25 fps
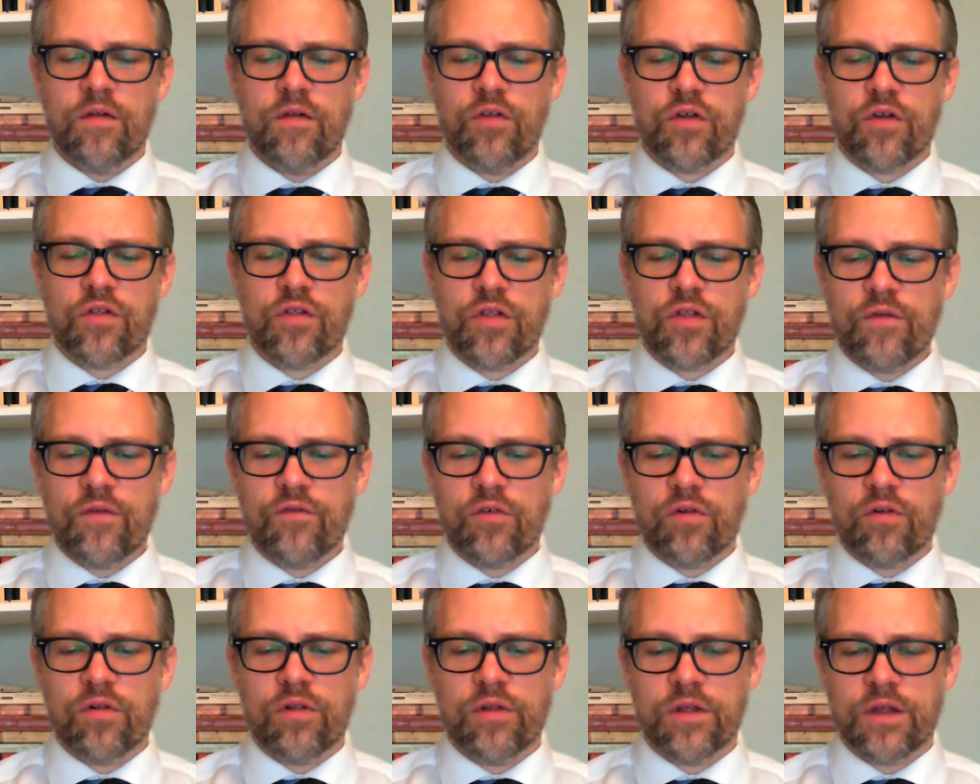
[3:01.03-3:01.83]
the
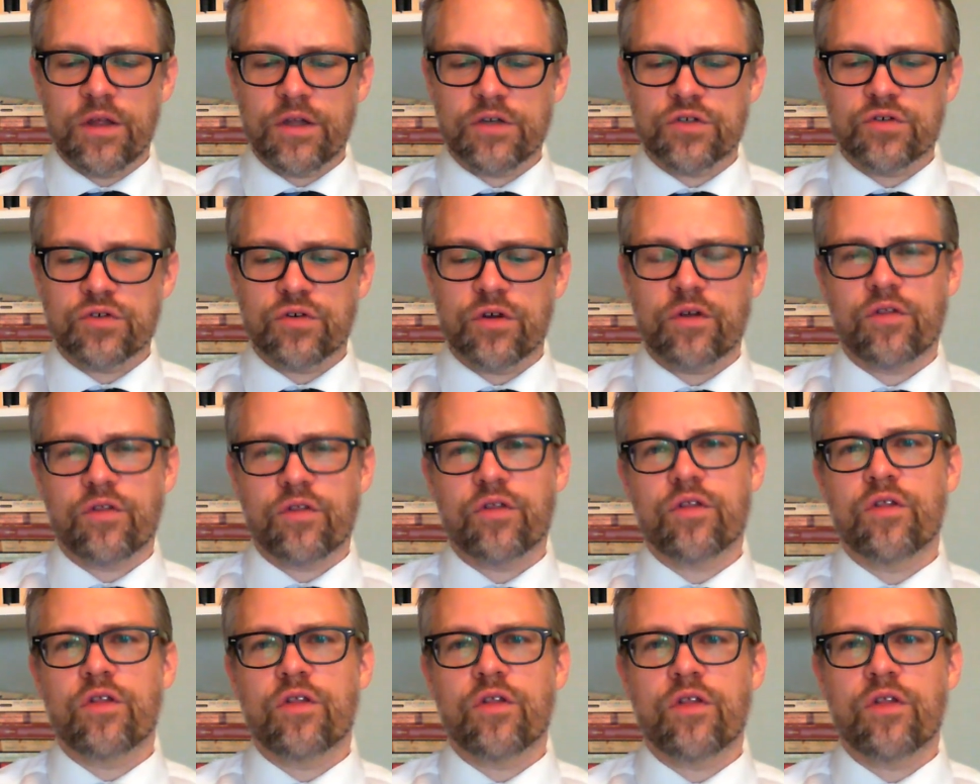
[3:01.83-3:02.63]
civil
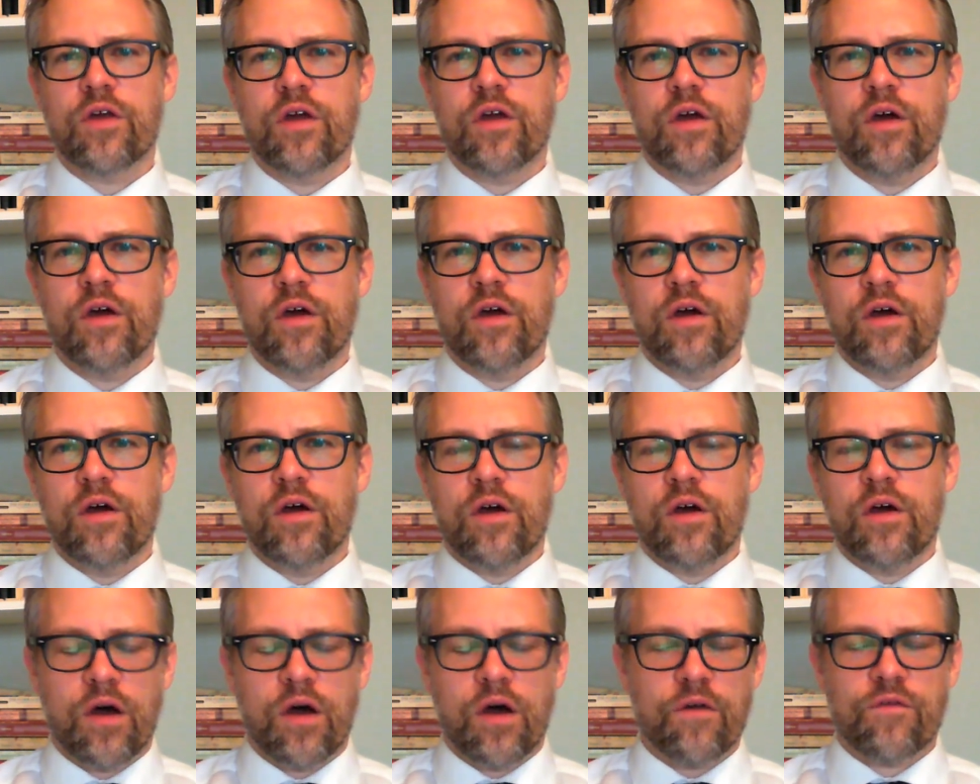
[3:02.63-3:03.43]
interests
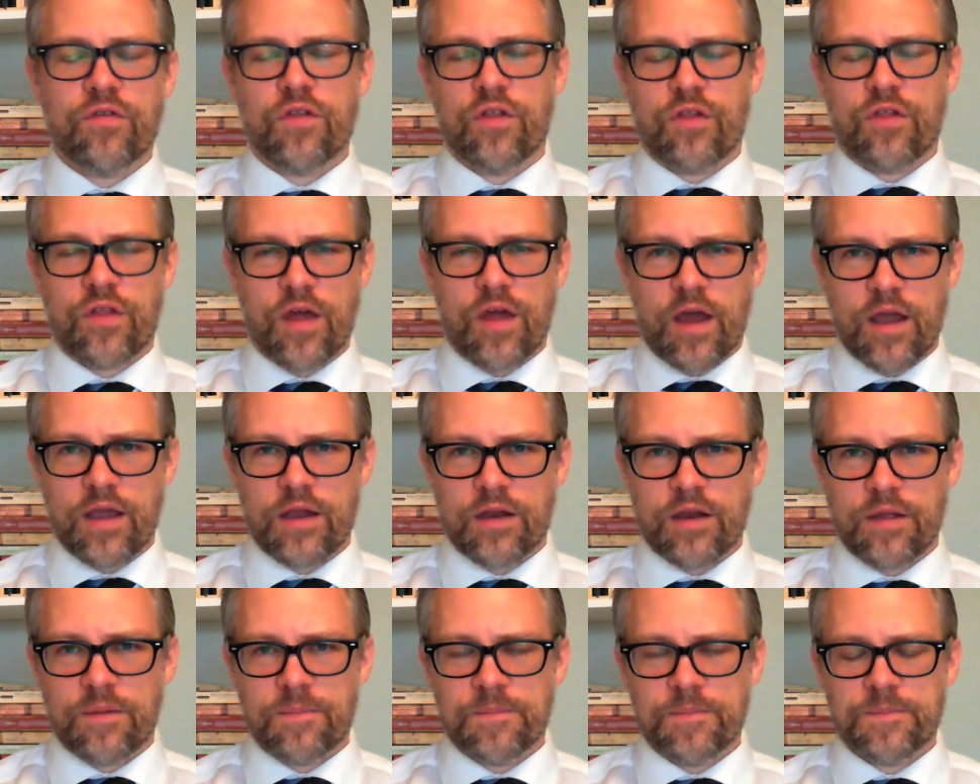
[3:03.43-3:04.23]
of
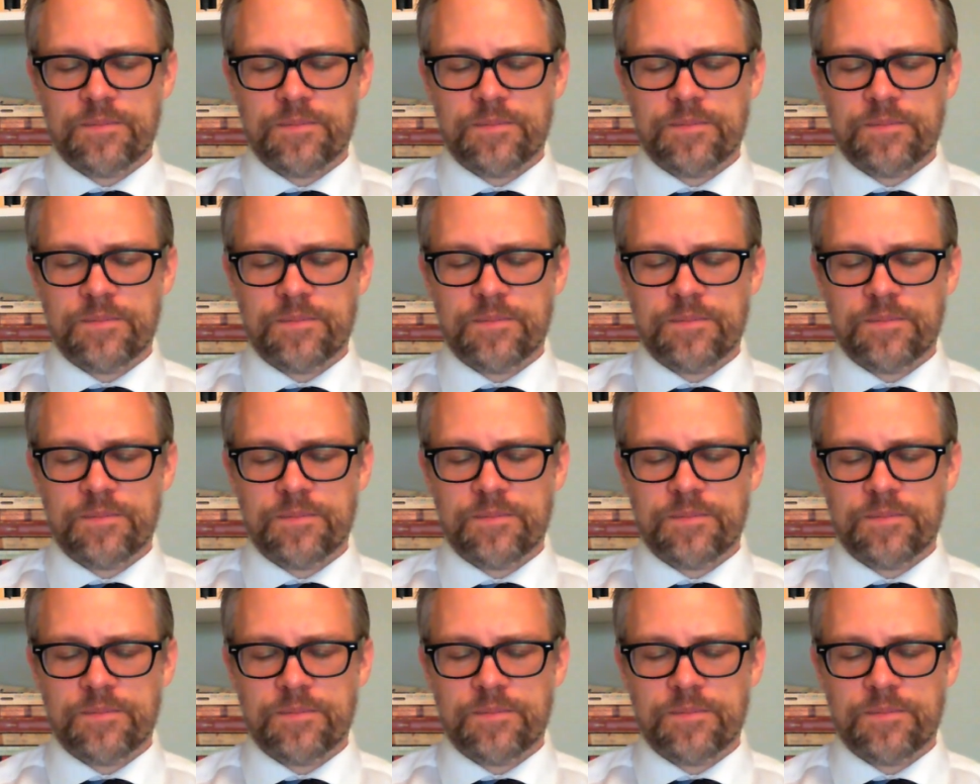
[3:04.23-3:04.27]
society.